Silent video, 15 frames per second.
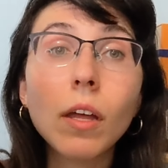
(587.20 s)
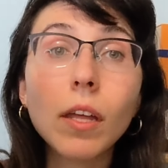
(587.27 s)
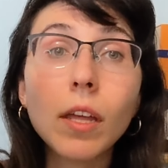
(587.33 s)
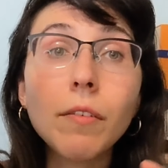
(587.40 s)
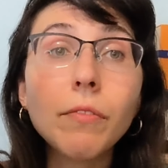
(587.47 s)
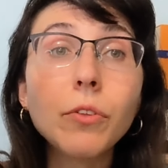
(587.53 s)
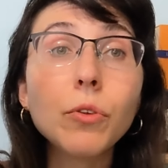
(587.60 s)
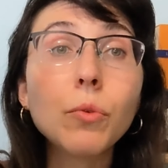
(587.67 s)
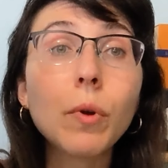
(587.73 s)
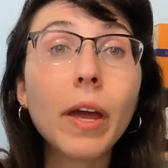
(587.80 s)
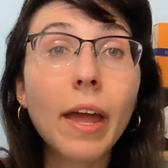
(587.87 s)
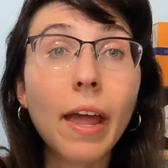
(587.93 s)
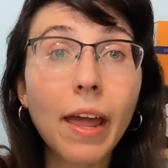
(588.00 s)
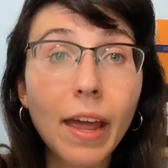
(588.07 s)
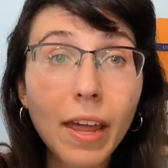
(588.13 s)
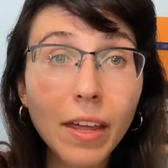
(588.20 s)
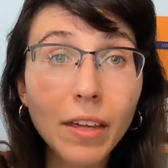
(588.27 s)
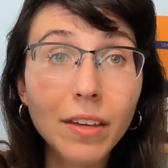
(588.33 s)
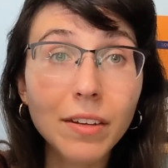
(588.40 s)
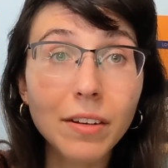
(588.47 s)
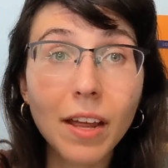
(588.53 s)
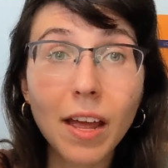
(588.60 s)
If you hang
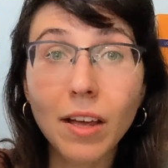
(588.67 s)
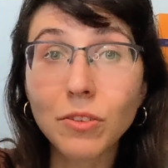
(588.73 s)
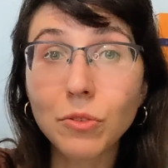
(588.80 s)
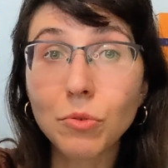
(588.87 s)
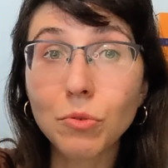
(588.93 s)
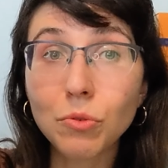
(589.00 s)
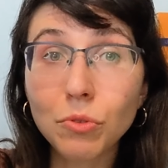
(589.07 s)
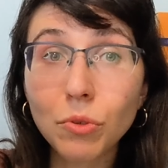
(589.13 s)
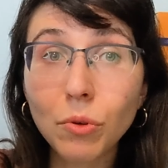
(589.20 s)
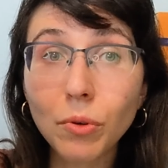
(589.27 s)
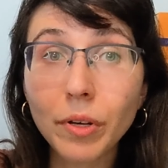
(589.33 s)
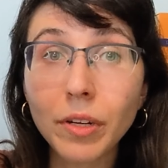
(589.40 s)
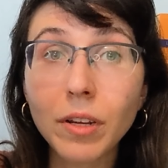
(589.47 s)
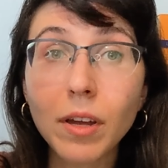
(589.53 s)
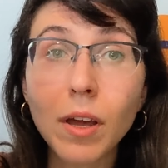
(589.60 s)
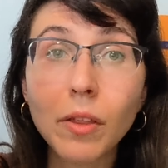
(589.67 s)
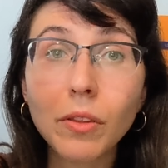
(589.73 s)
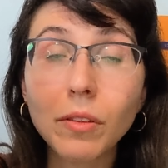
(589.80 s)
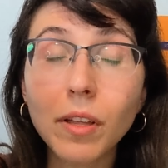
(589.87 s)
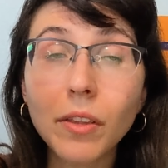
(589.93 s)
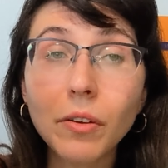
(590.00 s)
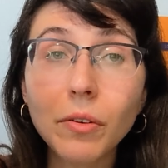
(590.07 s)
it as you store it, the
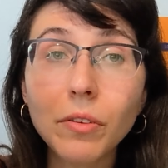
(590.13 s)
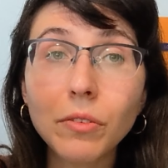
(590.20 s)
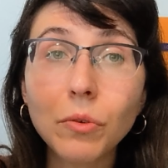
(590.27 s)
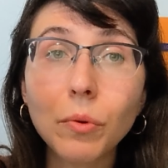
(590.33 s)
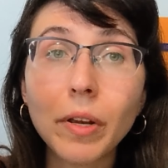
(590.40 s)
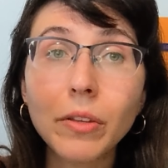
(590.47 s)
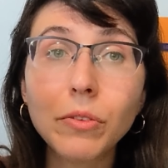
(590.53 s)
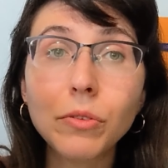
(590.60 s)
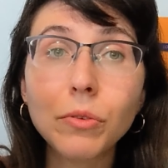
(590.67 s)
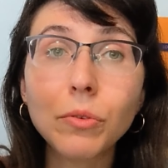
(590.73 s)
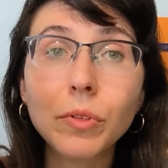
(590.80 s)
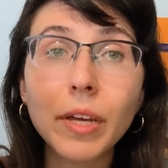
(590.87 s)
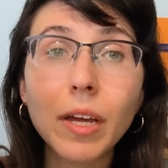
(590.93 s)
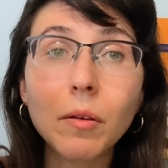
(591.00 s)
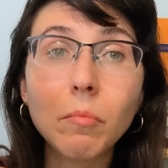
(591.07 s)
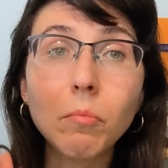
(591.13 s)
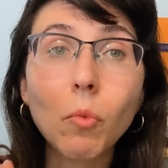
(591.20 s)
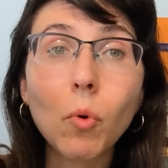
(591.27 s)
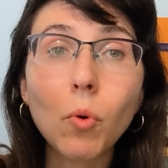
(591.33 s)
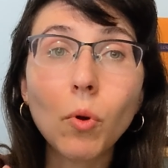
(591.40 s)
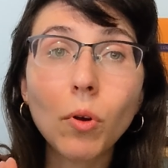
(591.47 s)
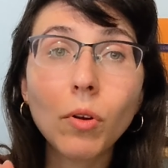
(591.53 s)
leather is going to get
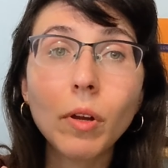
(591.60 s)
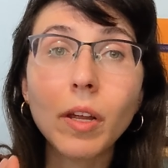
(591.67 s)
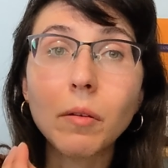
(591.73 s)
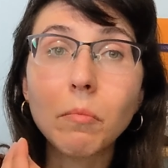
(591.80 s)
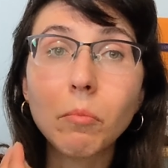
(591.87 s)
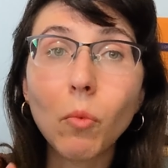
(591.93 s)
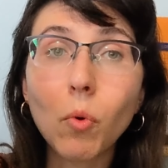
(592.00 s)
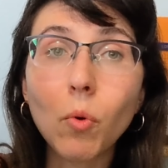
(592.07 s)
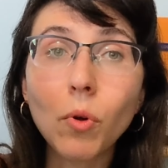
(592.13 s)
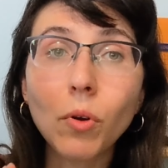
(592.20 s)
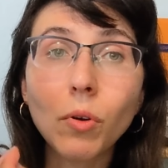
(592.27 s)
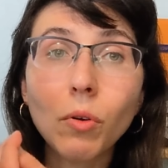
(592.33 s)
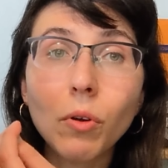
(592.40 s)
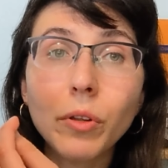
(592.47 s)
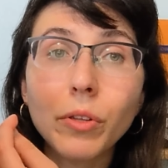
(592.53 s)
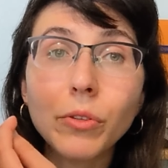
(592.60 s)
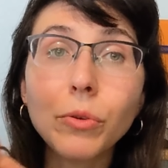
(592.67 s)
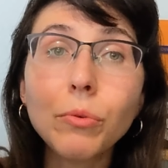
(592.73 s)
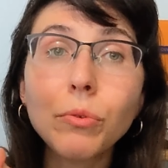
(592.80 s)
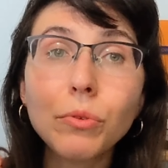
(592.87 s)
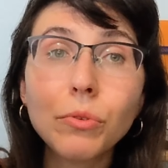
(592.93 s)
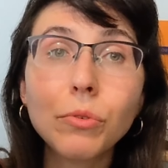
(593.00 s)
more and more
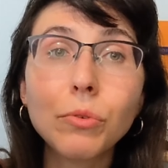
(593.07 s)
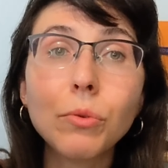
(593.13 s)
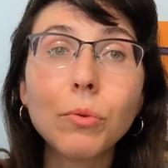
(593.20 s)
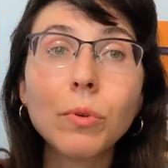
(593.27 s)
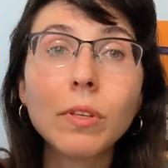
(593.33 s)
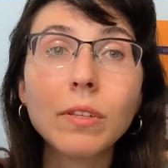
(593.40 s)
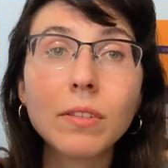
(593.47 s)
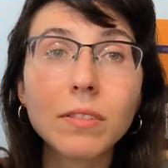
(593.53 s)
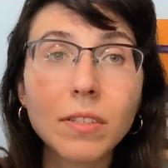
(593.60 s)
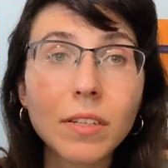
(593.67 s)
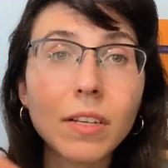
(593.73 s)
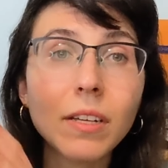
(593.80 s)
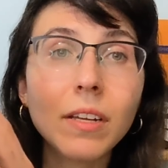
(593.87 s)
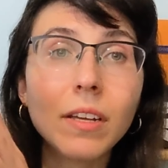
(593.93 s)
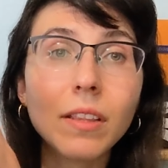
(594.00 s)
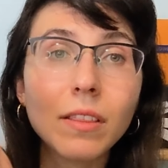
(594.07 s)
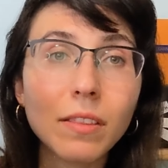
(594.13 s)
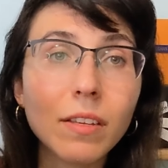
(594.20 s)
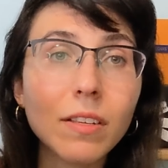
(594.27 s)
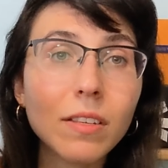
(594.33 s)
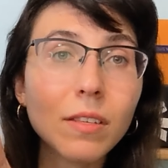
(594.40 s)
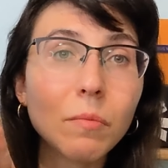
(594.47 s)
used to sitting in
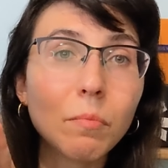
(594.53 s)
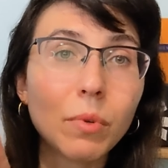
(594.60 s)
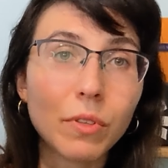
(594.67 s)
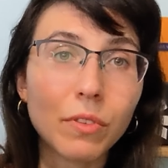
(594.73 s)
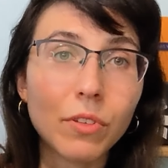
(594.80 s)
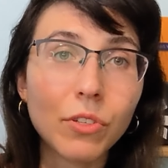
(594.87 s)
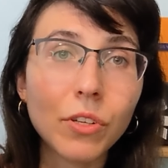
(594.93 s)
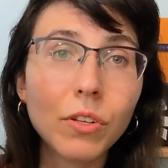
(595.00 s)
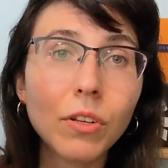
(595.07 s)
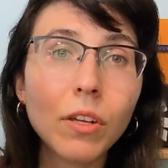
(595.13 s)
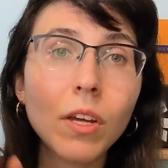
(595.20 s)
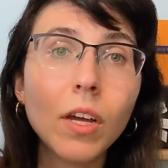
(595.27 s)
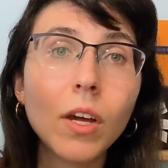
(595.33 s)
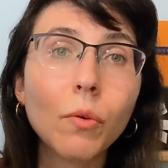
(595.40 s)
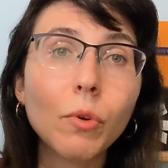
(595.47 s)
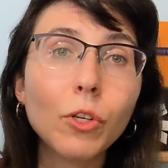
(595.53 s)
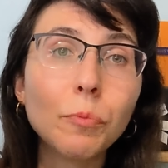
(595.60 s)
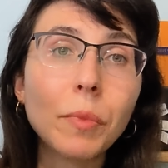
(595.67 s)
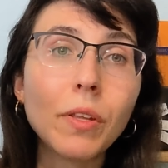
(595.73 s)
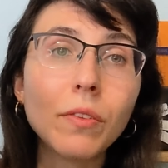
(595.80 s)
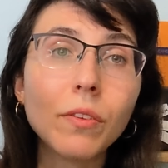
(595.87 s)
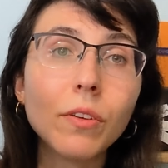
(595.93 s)
this position, which
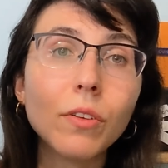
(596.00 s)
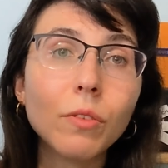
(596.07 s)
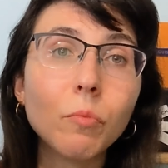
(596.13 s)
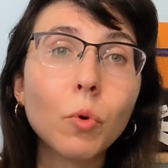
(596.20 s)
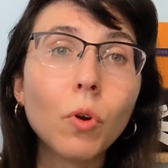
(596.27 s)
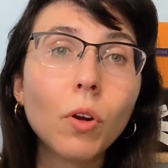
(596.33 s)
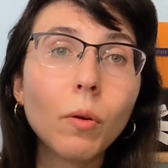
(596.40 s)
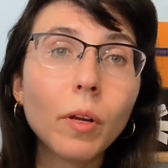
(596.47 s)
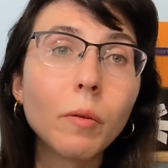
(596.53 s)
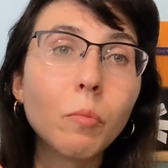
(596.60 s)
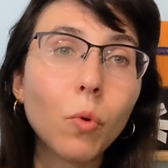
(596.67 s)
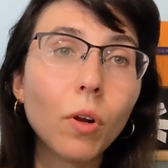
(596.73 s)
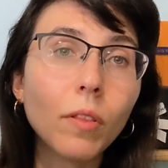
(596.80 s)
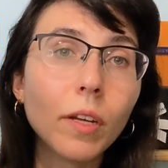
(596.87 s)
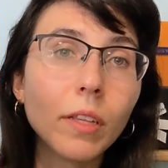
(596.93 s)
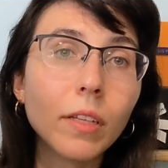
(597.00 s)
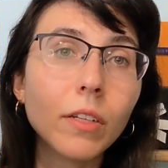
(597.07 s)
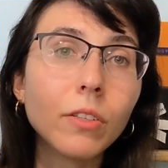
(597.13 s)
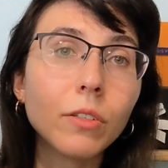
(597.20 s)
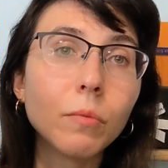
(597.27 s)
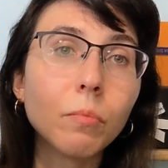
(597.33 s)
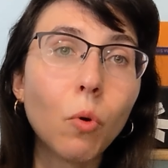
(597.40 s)
means that it is more and more likely
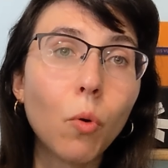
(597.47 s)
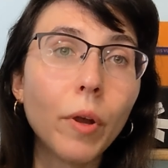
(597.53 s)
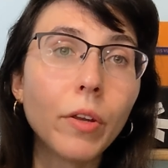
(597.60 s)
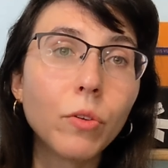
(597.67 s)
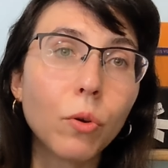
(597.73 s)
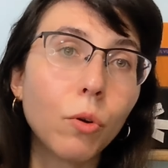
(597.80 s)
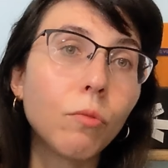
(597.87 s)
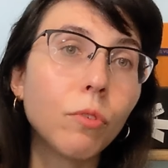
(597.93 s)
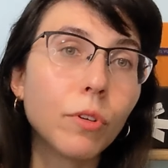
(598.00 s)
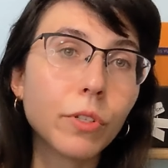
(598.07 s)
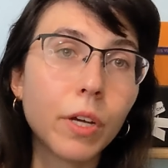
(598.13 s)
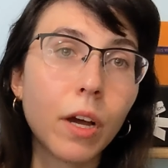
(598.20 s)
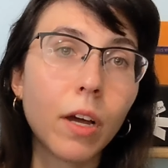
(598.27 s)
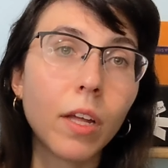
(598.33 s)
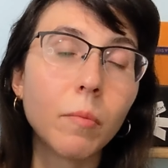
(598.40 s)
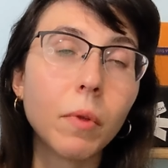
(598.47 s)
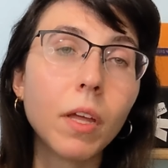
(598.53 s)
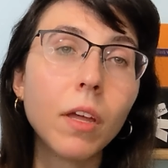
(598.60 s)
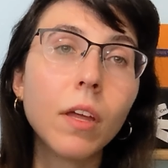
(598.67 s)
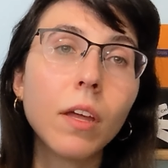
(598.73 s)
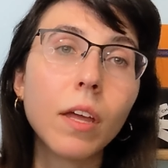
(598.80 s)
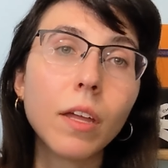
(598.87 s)
to point over time.
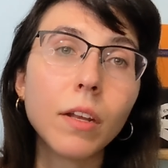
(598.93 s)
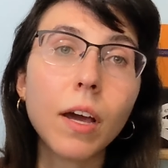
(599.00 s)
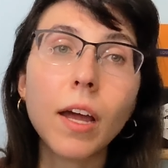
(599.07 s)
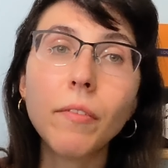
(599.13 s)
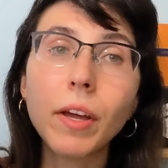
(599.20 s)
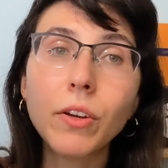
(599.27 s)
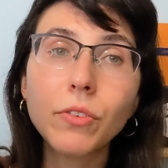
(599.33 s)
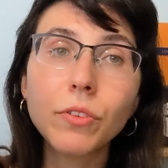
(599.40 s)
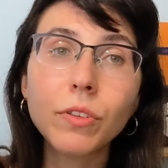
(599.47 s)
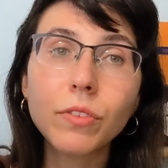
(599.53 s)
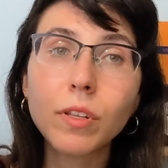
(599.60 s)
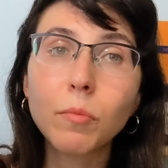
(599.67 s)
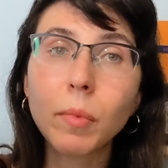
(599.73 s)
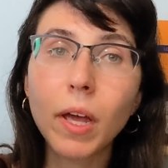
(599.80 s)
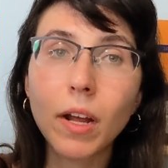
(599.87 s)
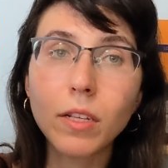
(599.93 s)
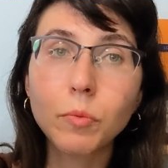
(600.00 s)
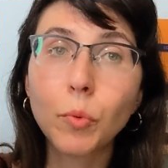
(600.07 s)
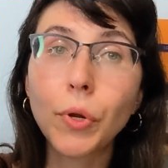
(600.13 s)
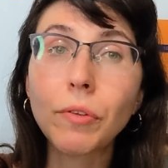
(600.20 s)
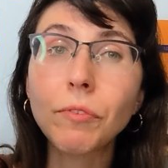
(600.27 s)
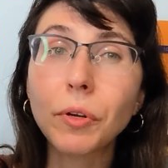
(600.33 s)
And I've actually seen backs
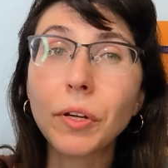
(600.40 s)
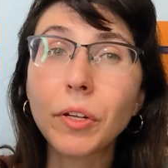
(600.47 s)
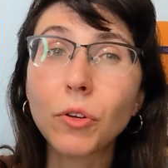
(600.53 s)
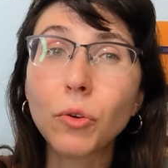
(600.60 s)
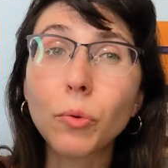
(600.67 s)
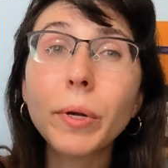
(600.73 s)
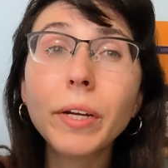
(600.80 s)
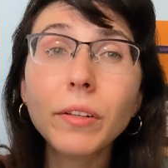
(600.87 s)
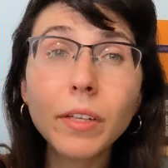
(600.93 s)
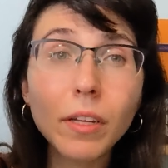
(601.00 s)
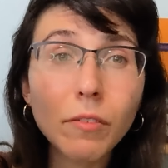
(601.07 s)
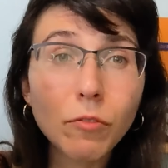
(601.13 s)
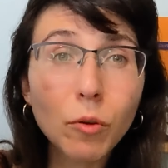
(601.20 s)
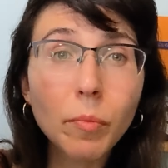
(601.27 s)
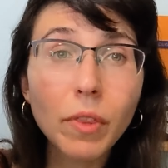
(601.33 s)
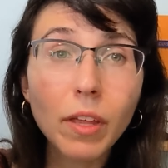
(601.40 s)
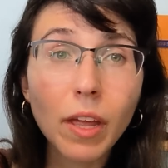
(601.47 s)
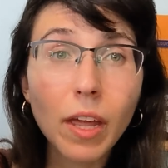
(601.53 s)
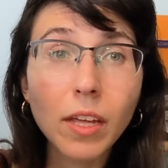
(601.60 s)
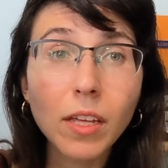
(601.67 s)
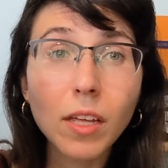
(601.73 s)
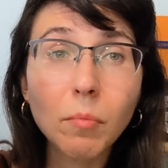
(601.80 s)
point very quickly from the
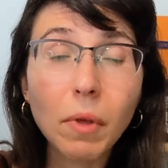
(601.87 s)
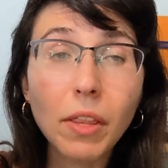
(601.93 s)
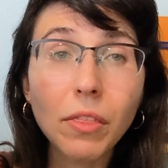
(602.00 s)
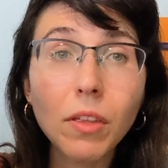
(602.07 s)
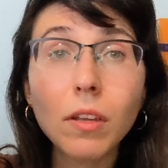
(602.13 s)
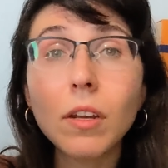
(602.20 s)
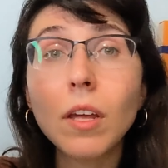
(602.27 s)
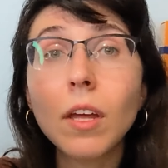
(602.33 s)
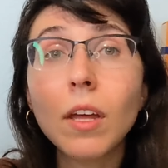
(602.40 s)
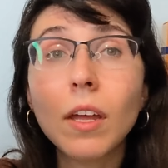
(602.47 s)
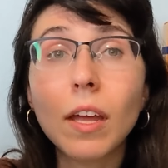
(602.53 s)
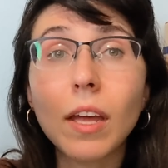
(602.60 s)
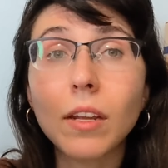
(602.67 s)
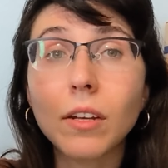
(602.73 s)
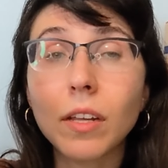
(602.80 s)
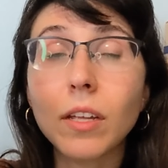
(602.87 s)
hanging method, and